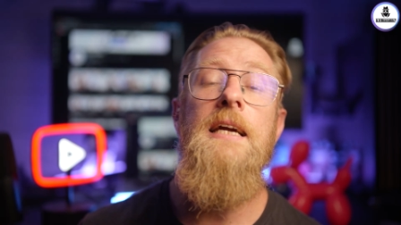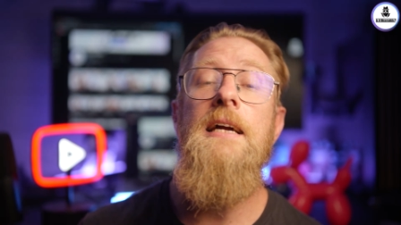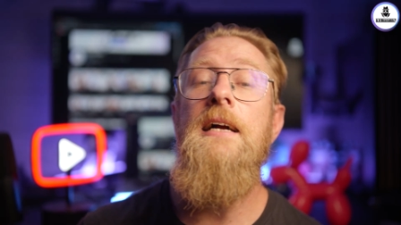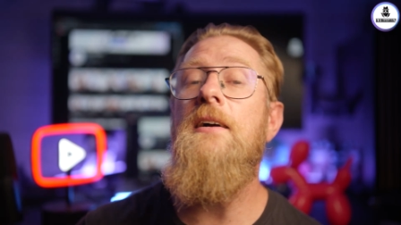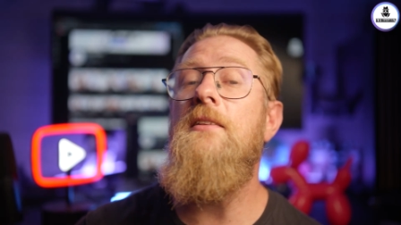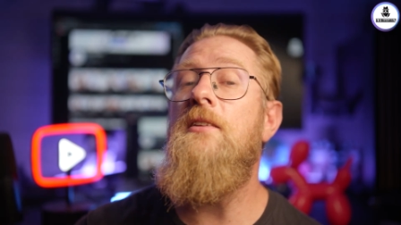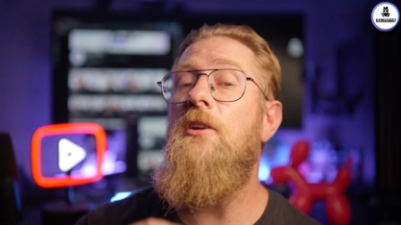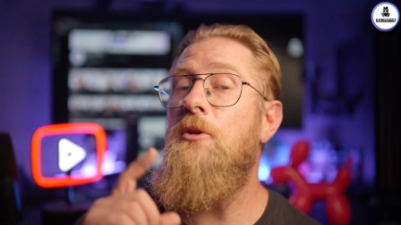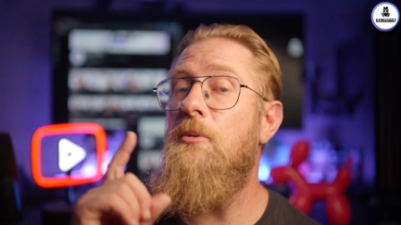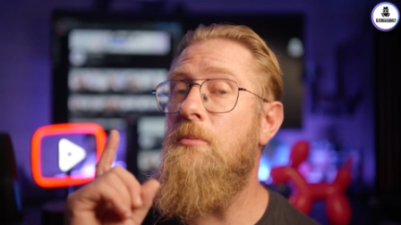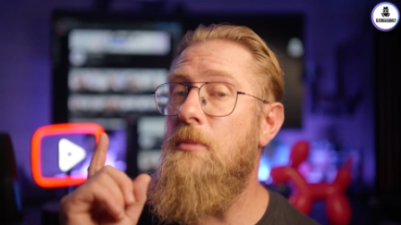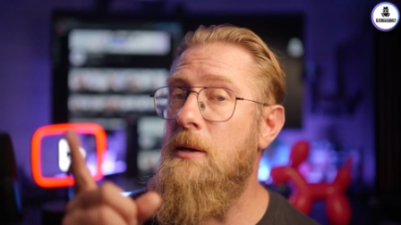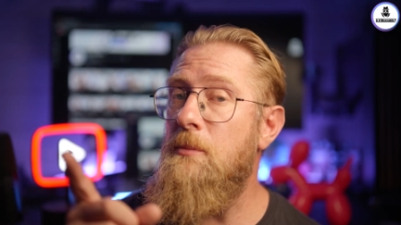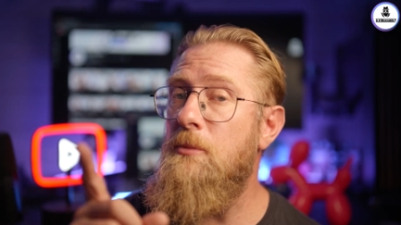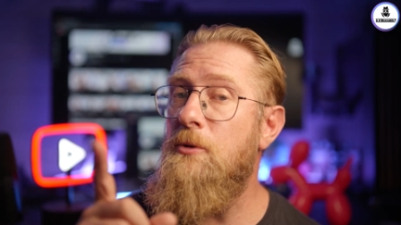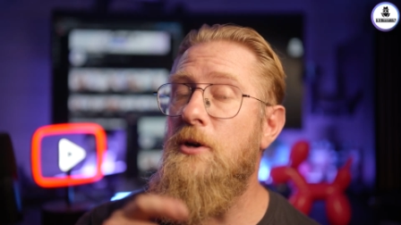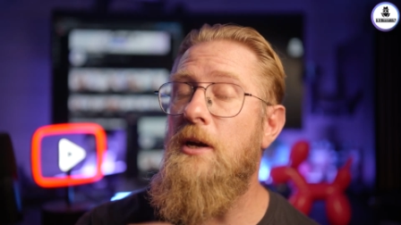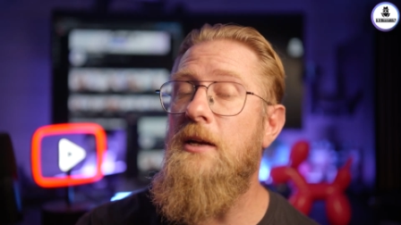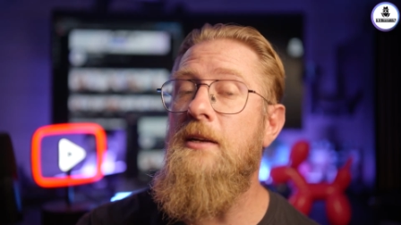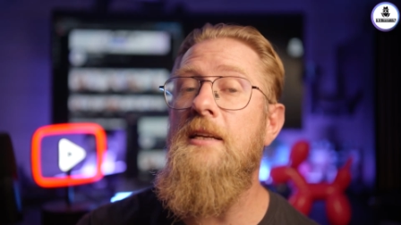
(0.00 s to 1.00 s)
And then
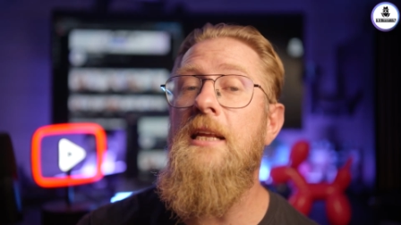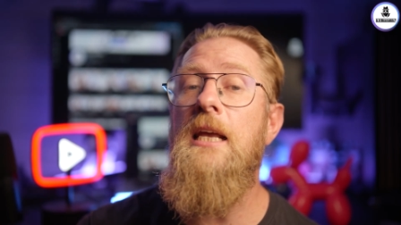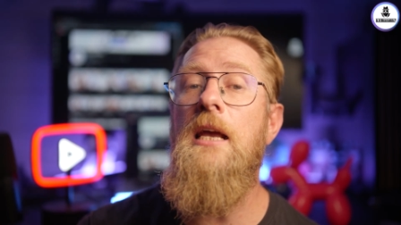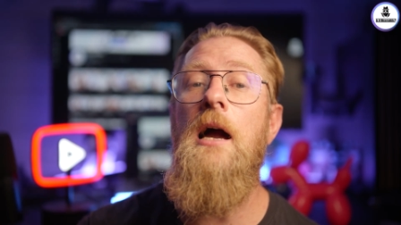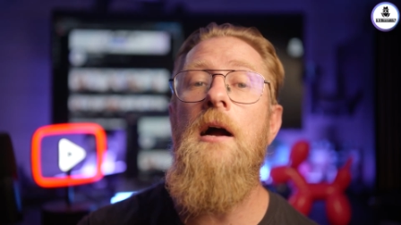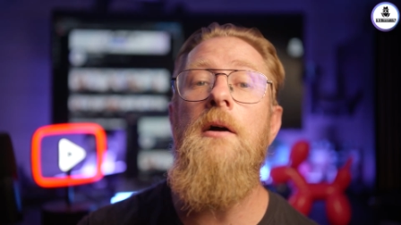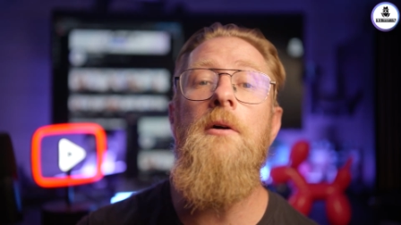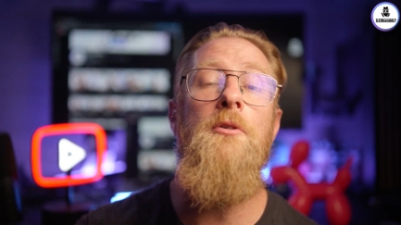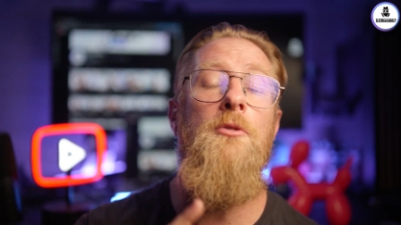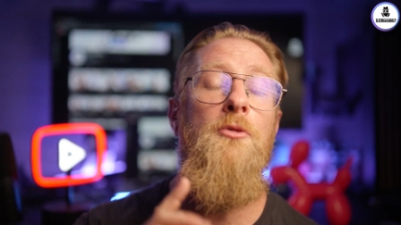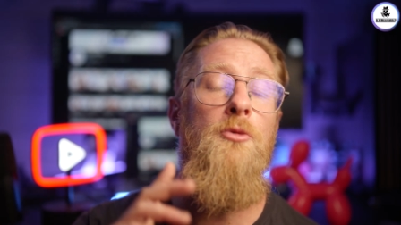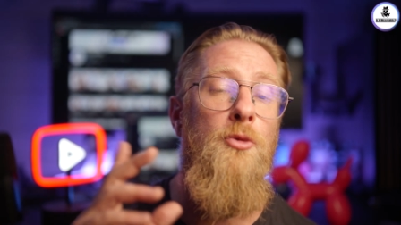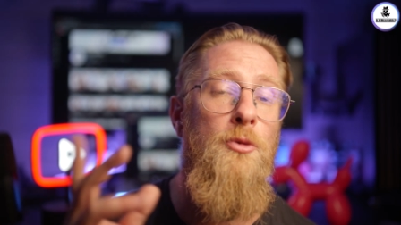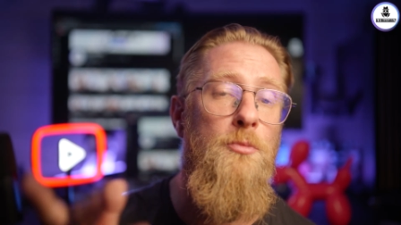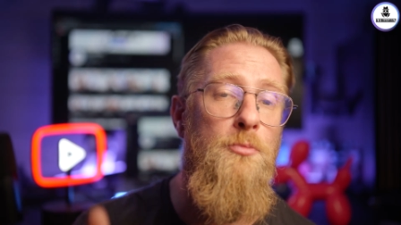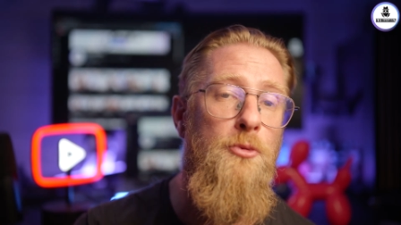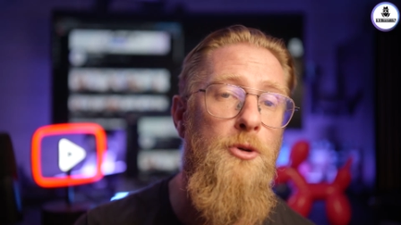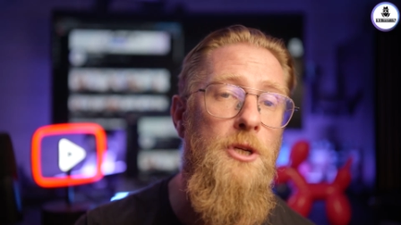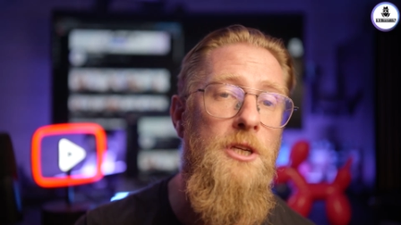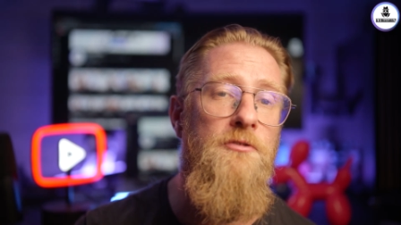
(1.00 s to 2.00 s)
remember, I
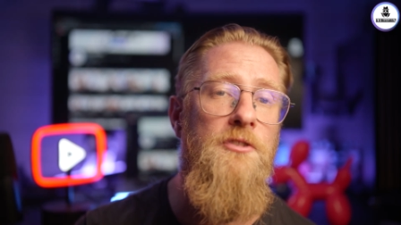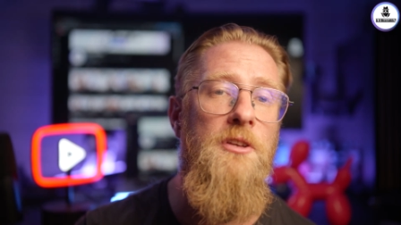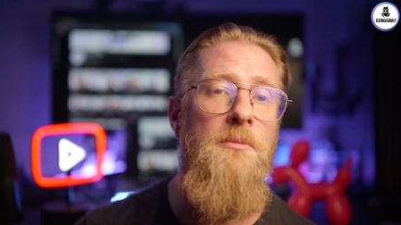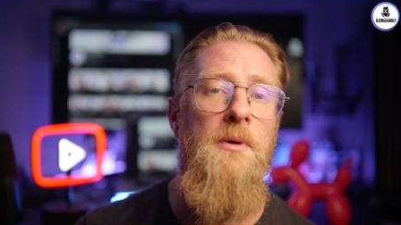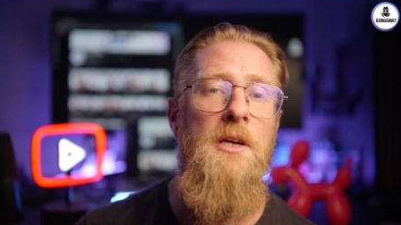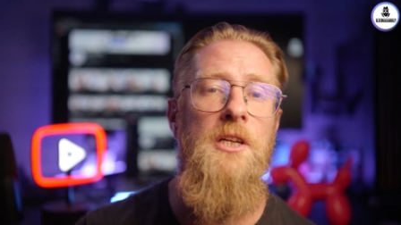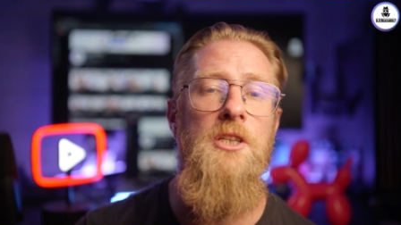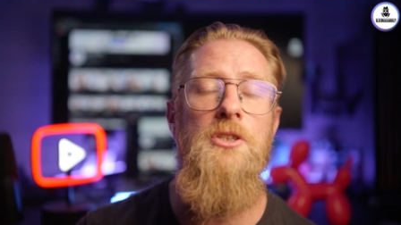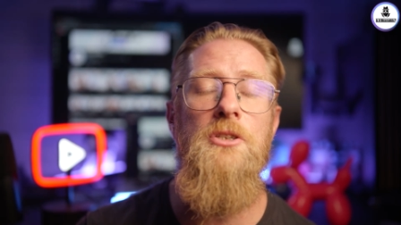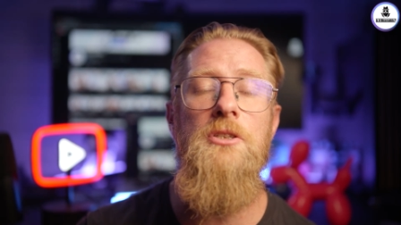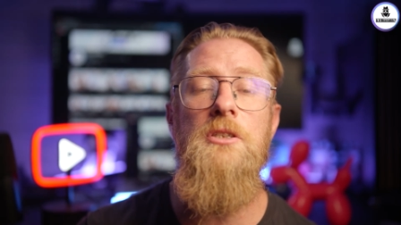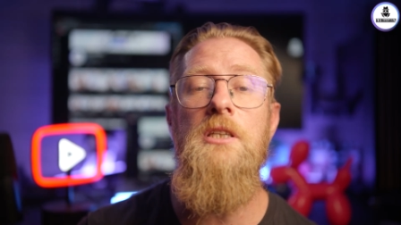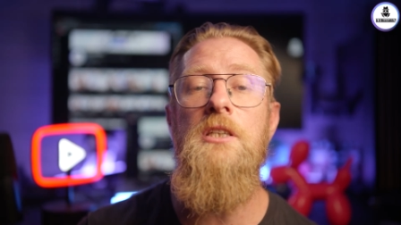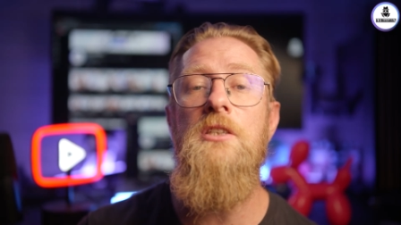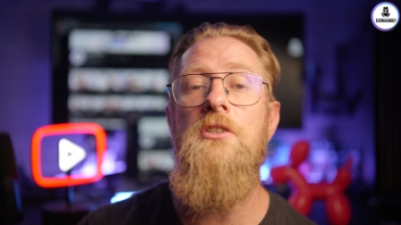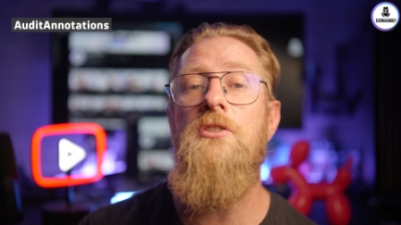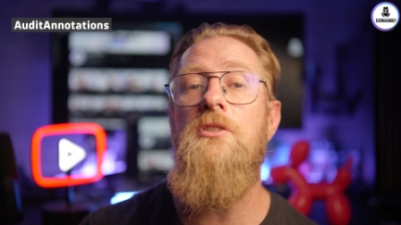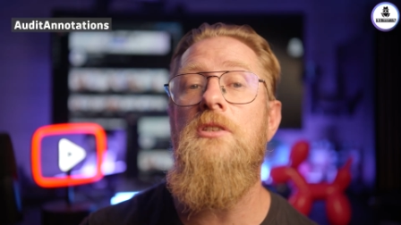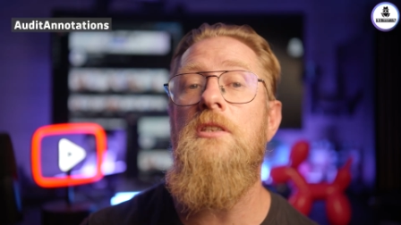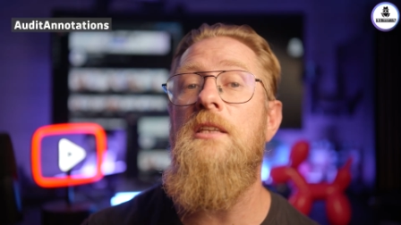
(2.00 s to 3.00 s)
briefly
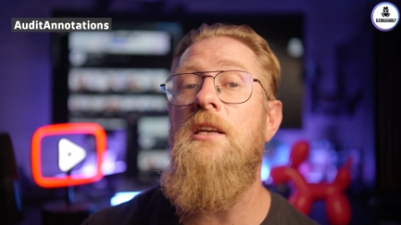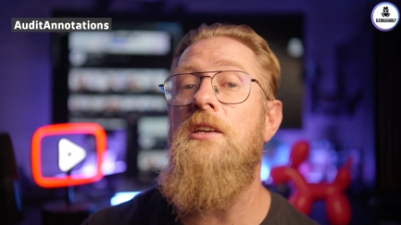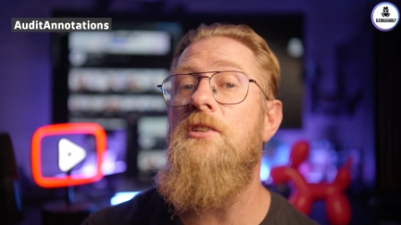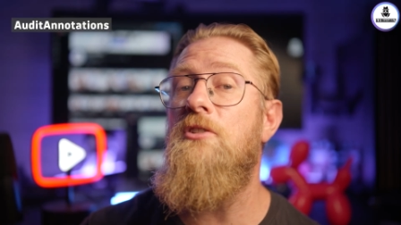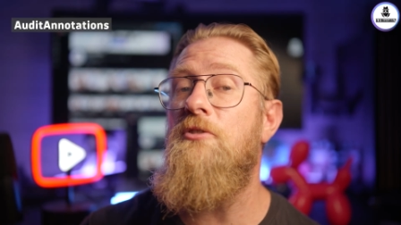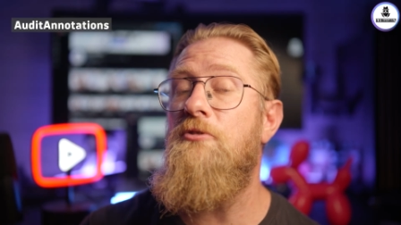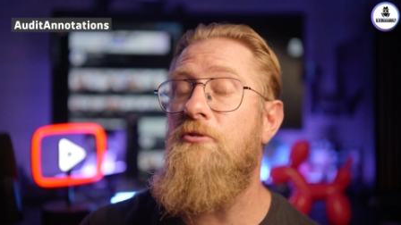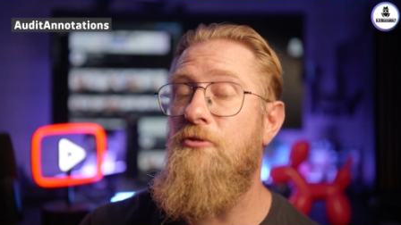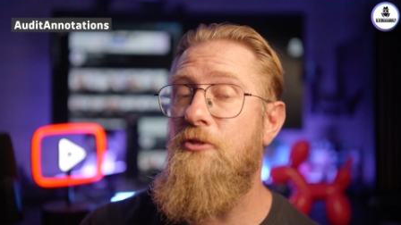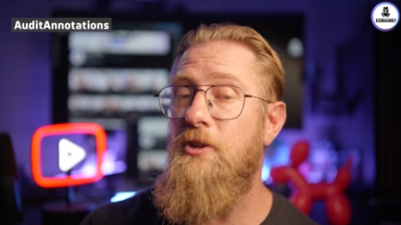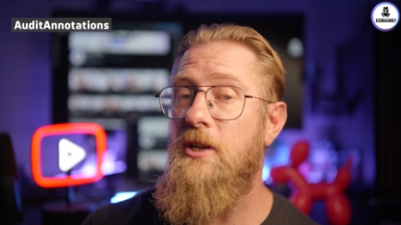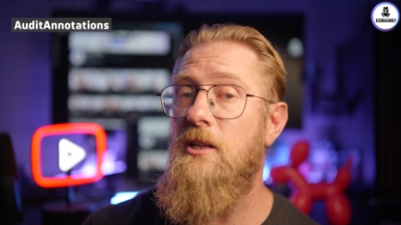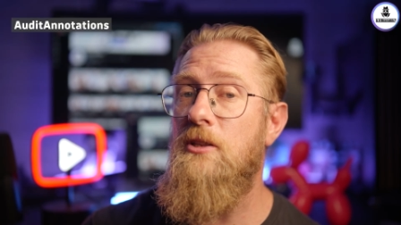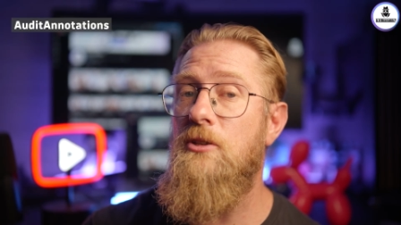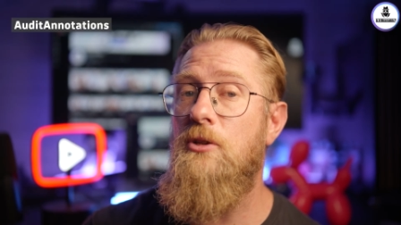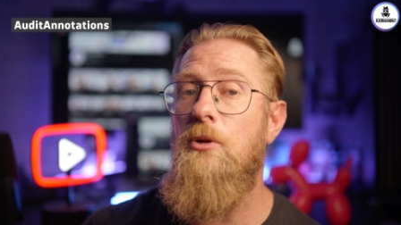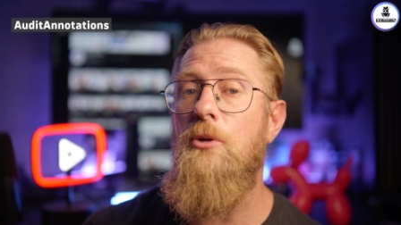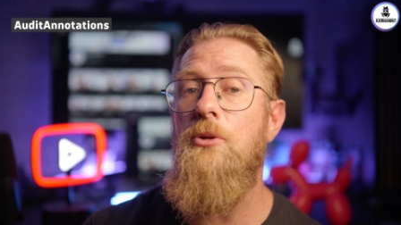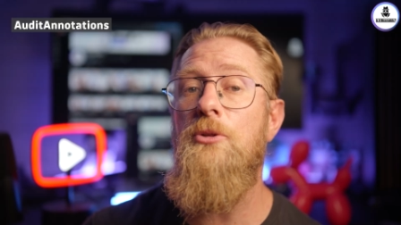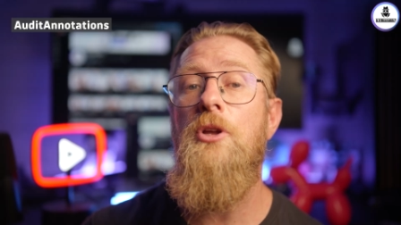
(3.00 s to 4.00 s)
mentioned there's a
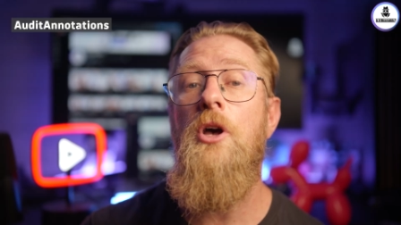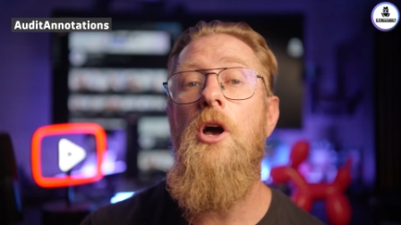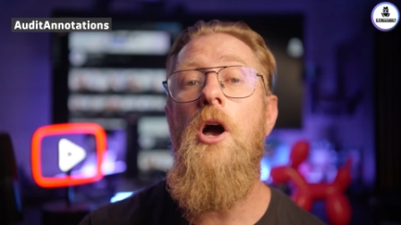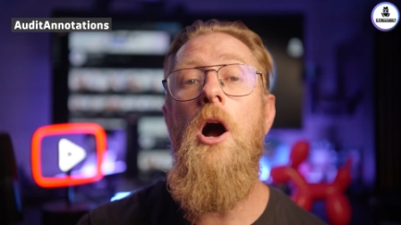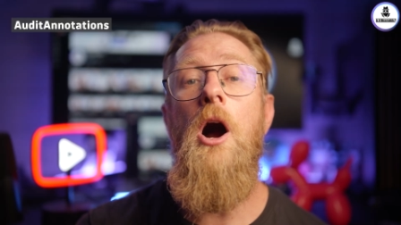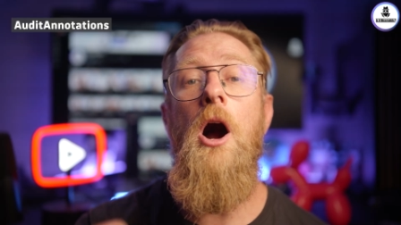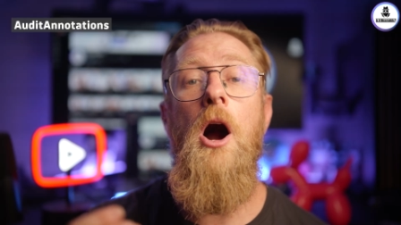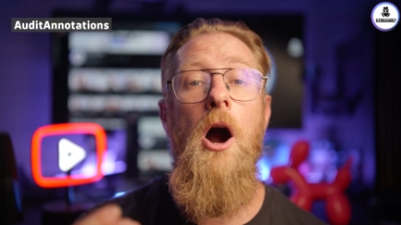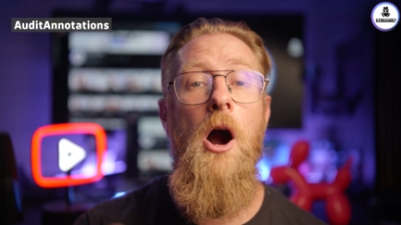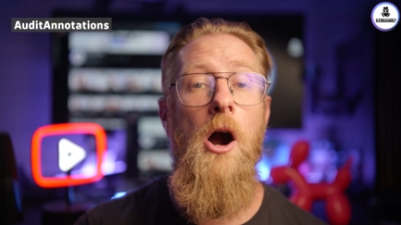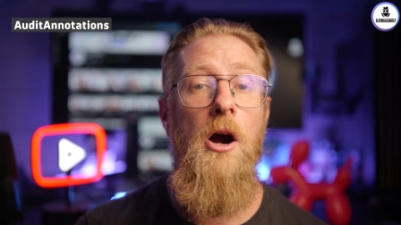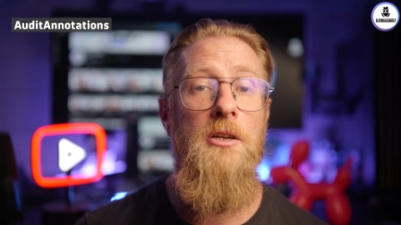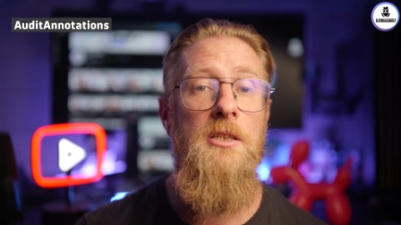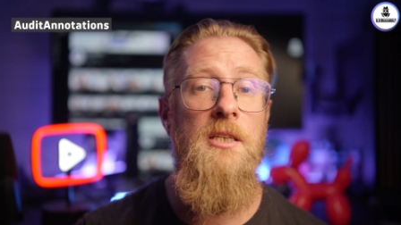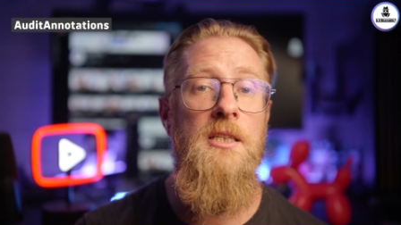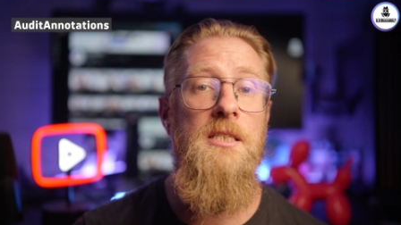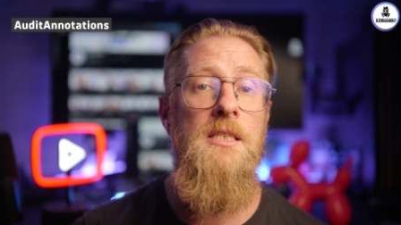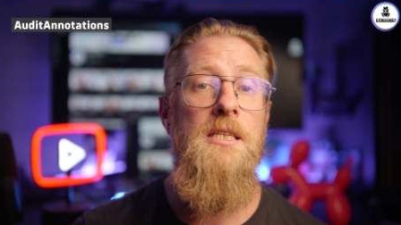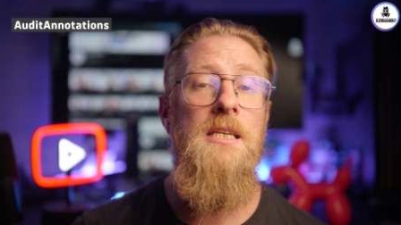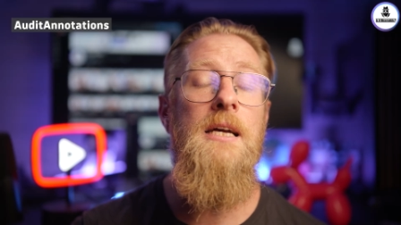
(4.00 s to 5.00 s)
field called
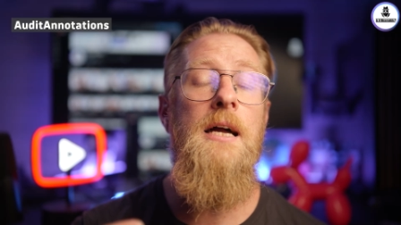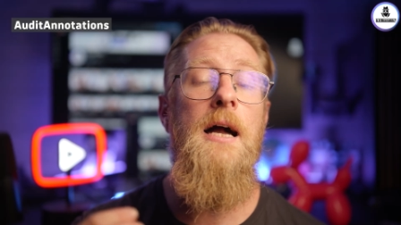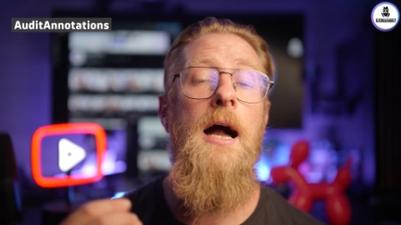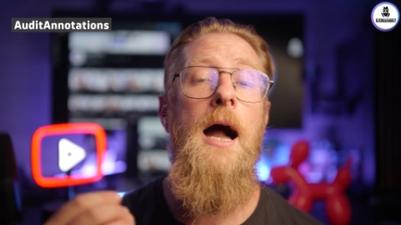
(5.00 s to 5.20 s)
audit